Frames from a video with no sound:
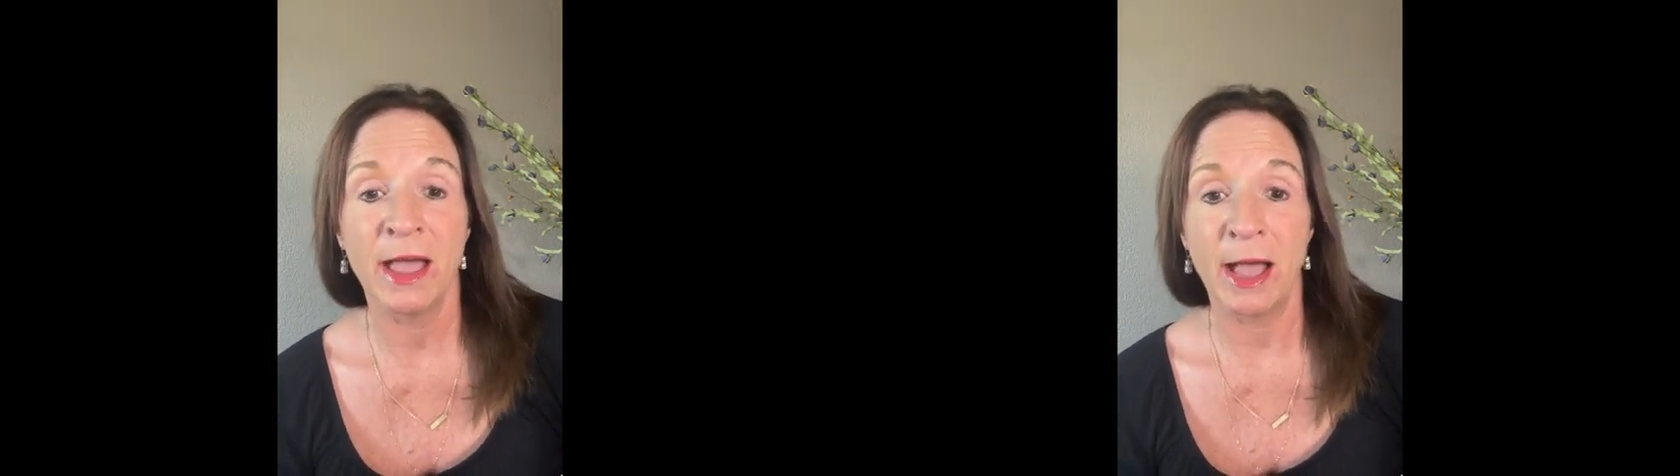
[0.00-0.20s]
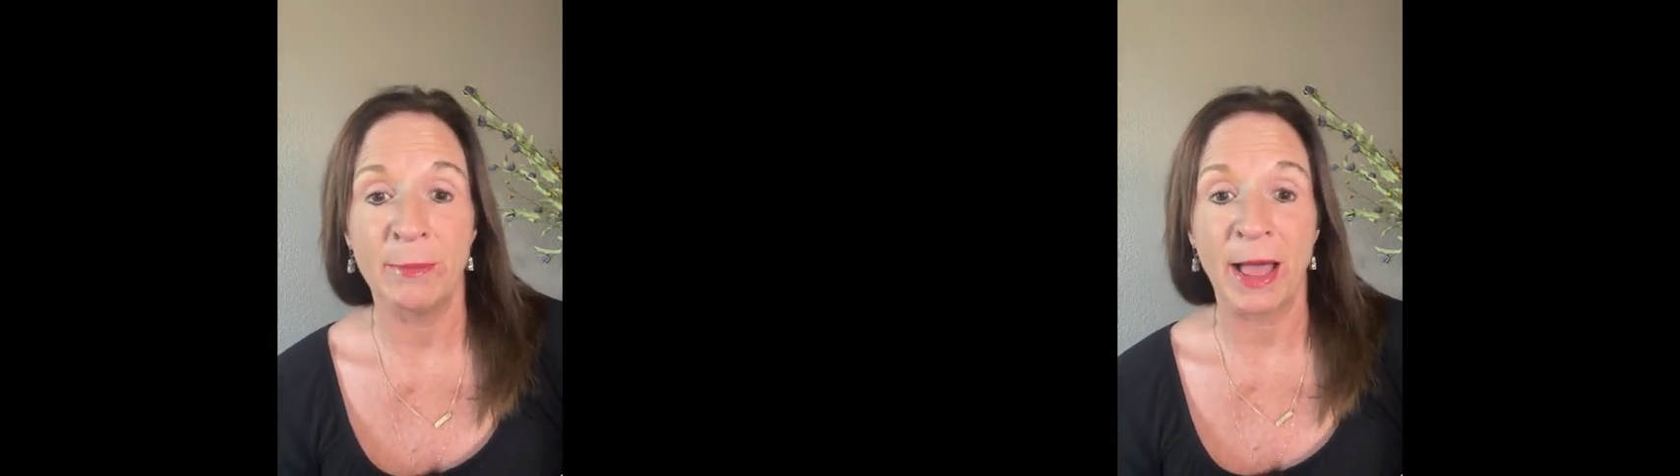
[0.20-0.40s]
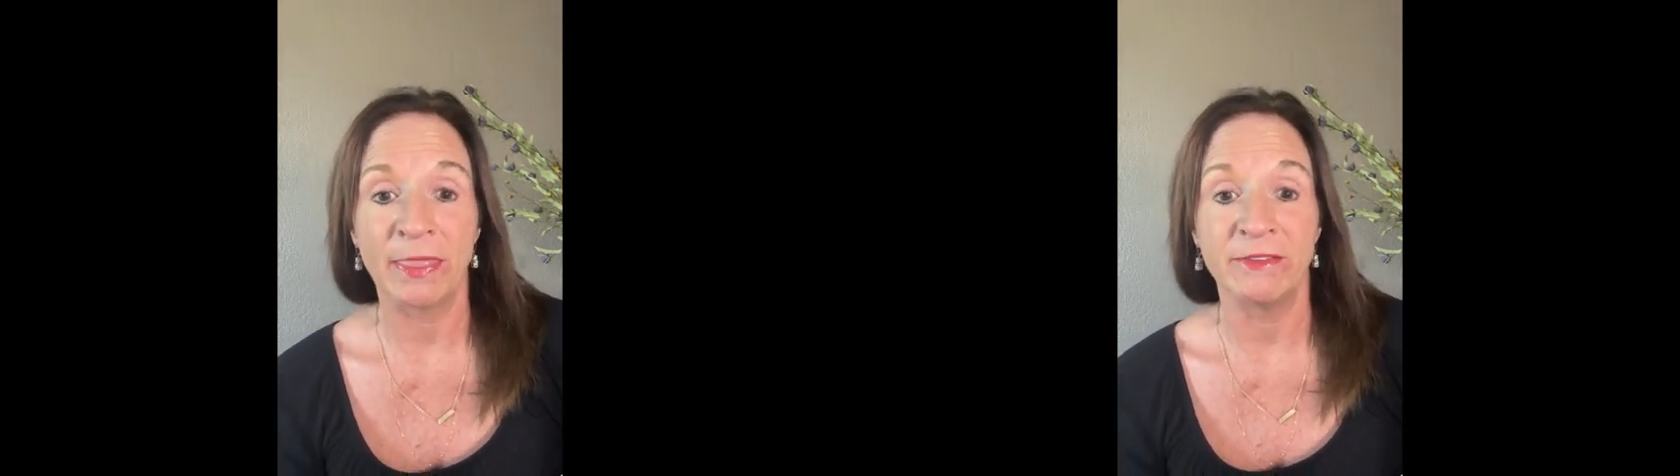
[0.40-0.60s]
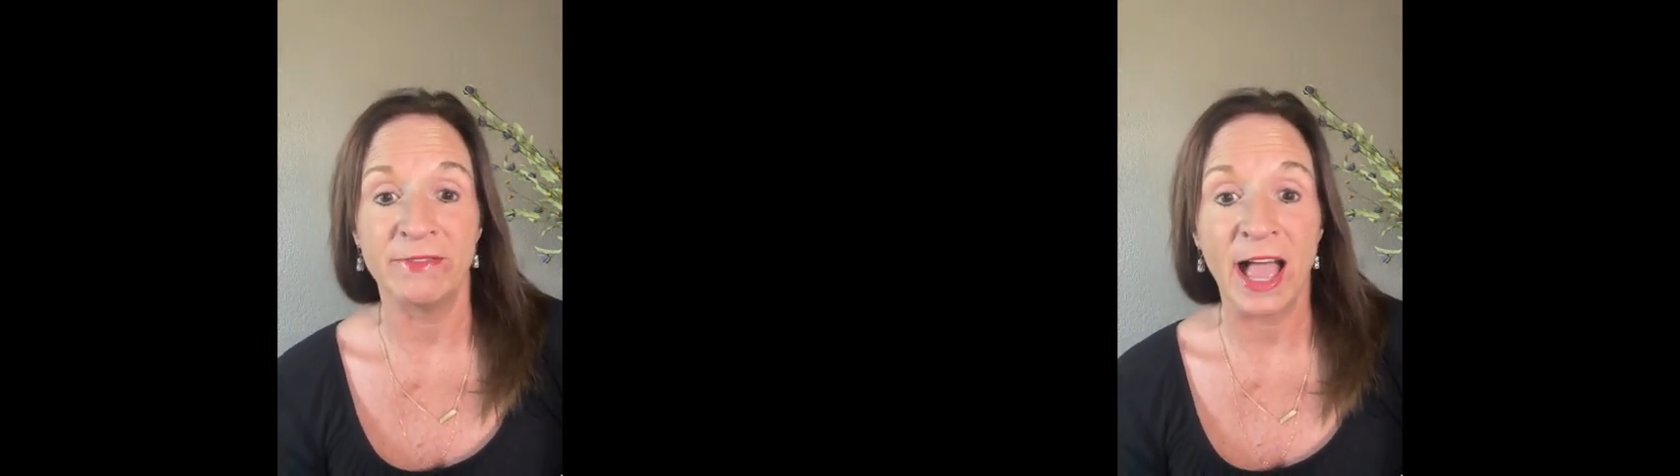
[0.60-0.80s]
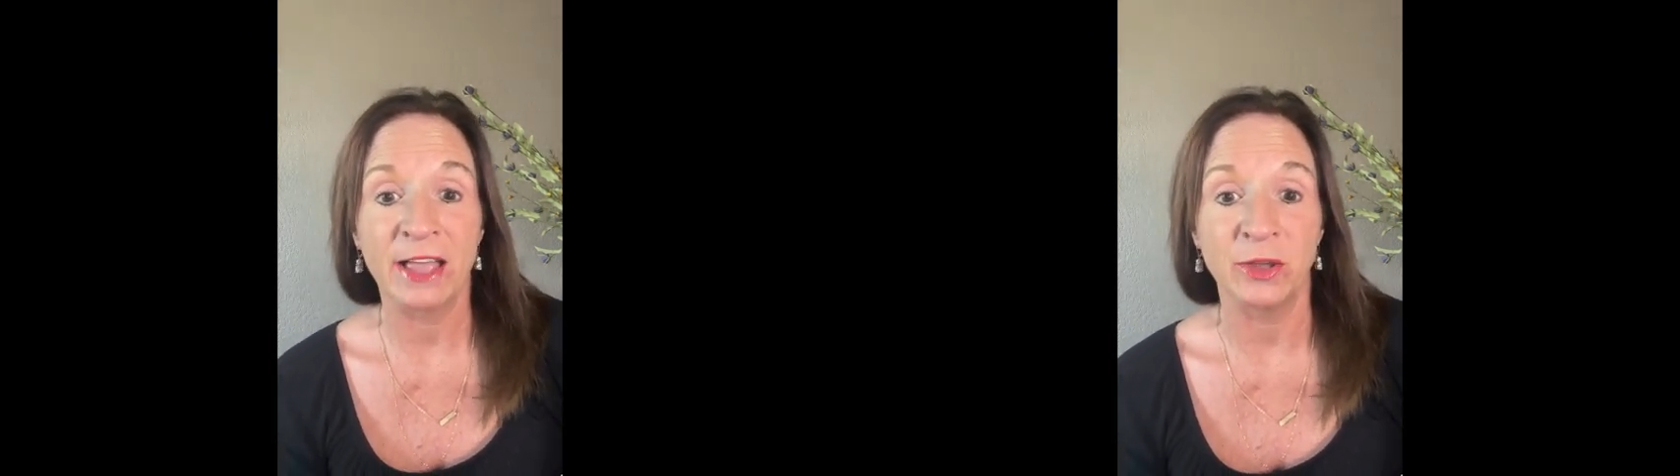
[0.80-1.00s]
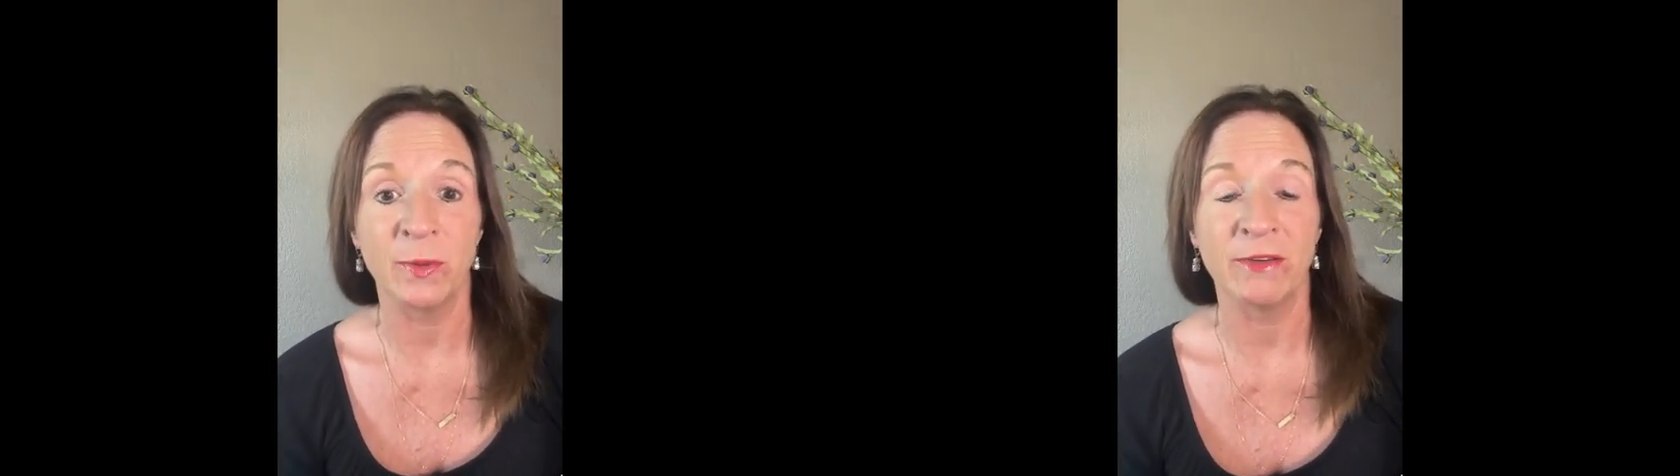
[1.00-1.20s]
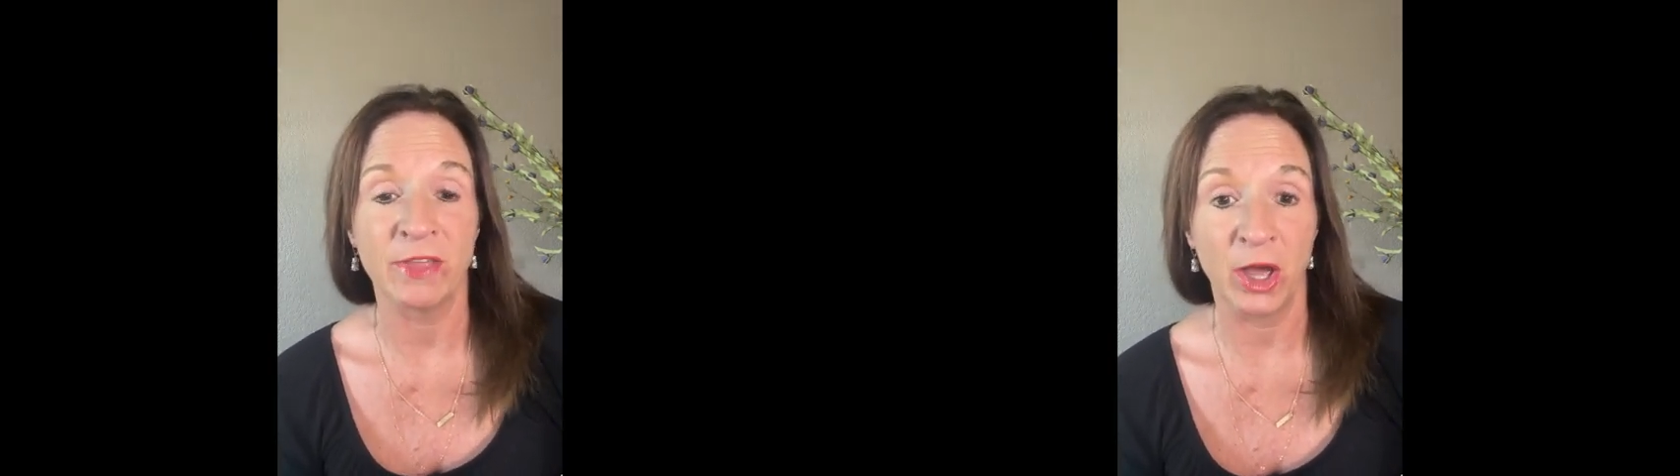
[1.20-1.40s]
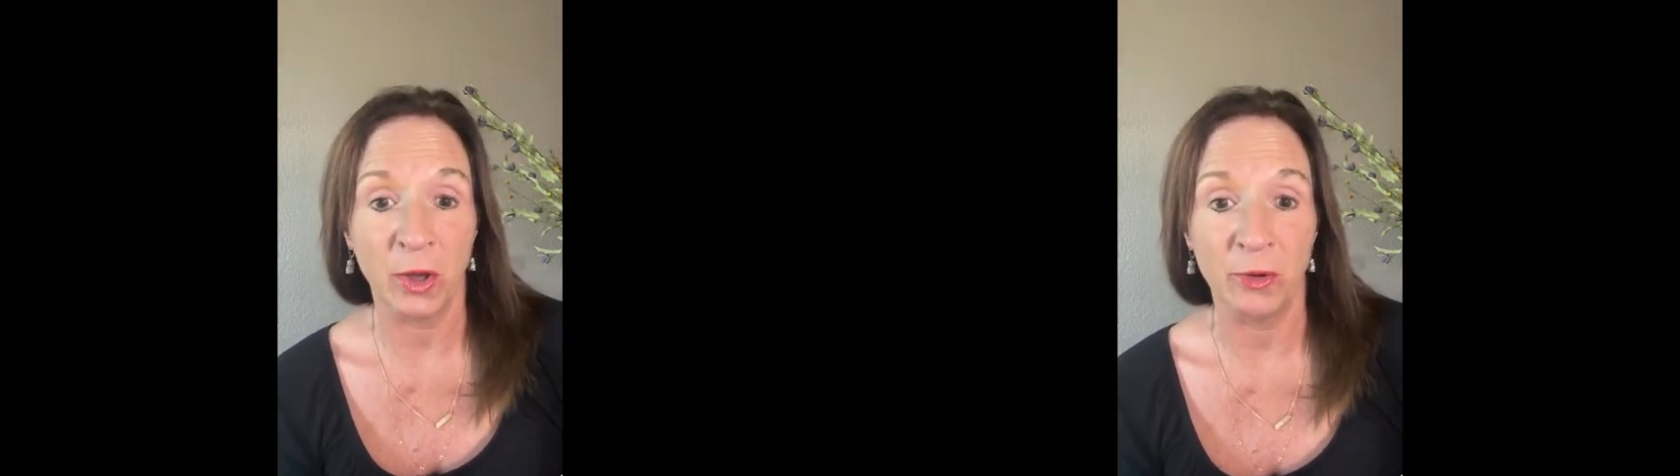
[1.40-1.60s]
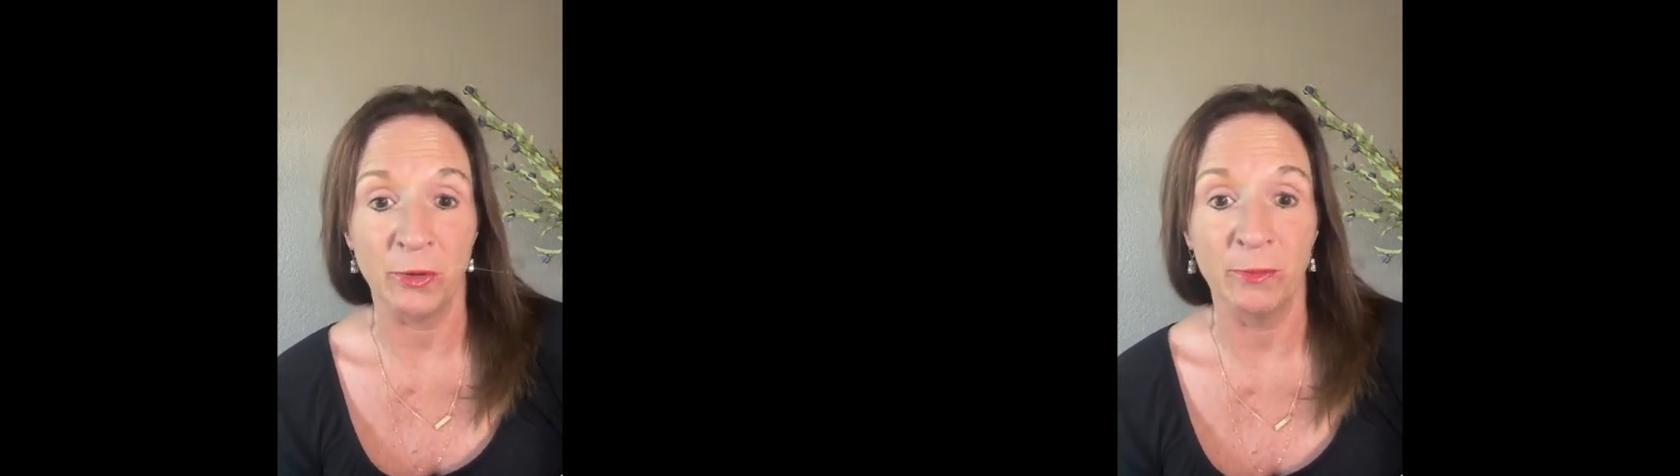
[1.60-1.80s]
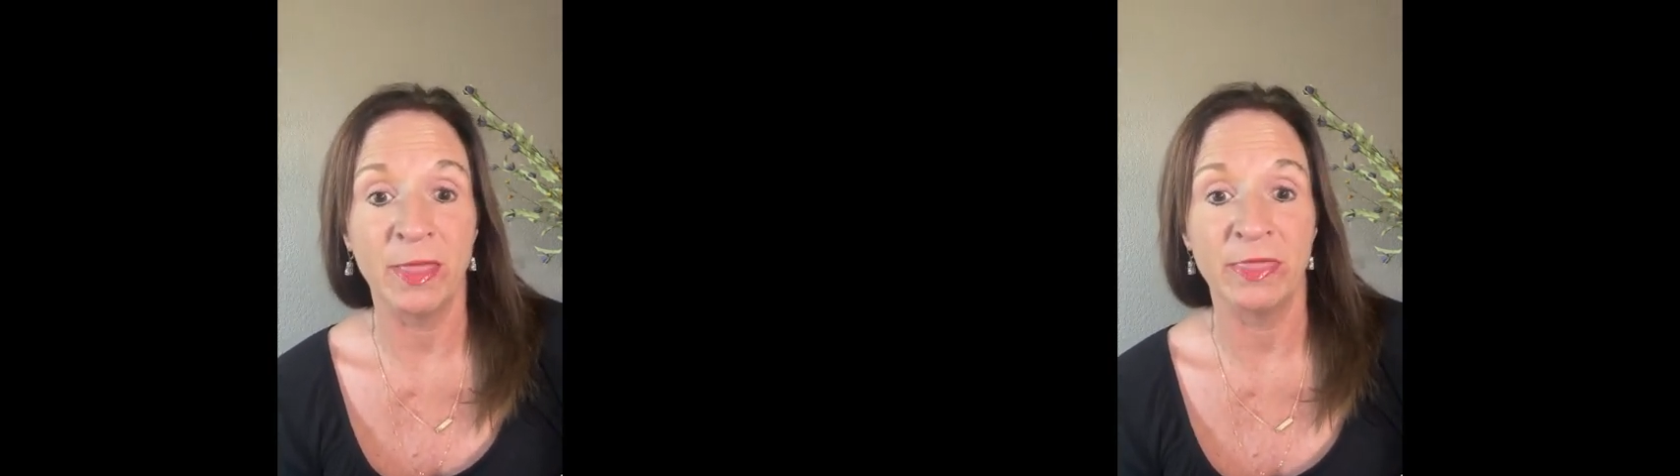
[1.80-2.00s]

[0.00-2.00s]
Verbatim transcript: about the value of the home